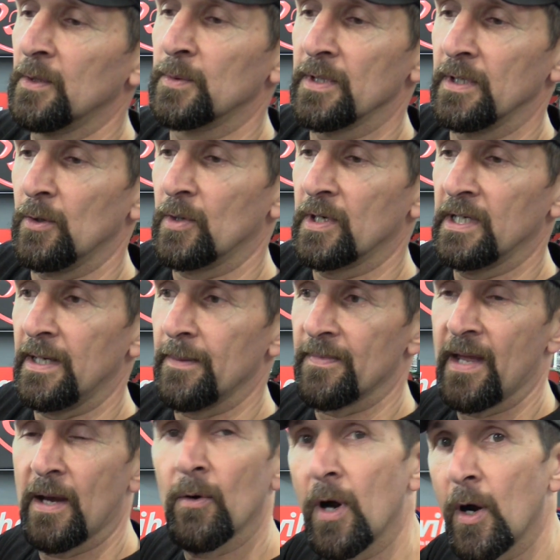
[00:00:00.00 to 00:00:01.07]
with a little clip
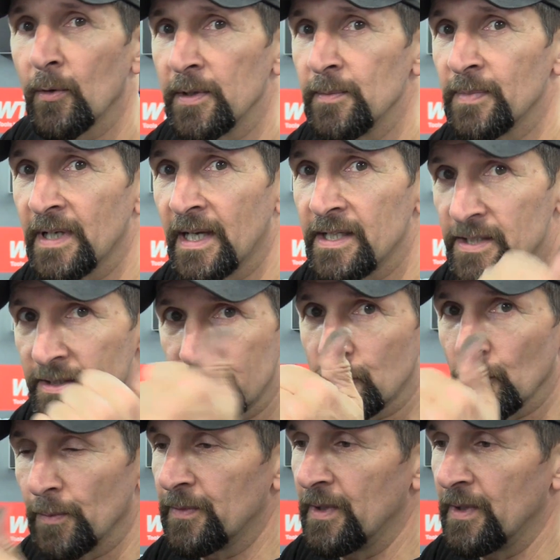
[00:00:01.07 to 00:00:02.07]
that will hold in place. Job